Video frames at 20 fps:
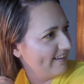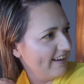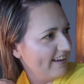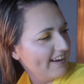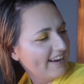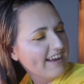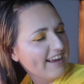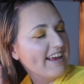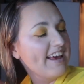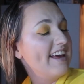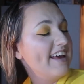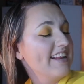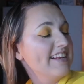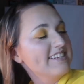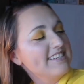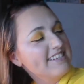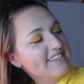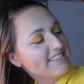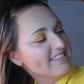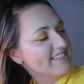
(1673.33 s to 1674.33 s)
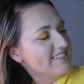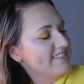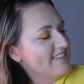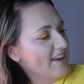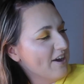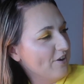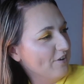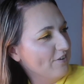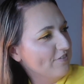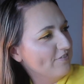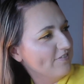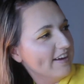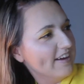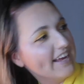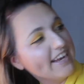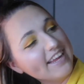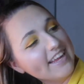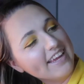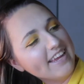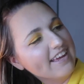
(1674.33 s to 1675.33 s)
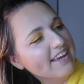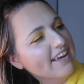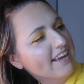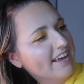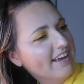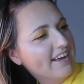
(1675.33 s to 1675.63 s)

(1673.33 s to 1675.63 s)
And it's just so funny.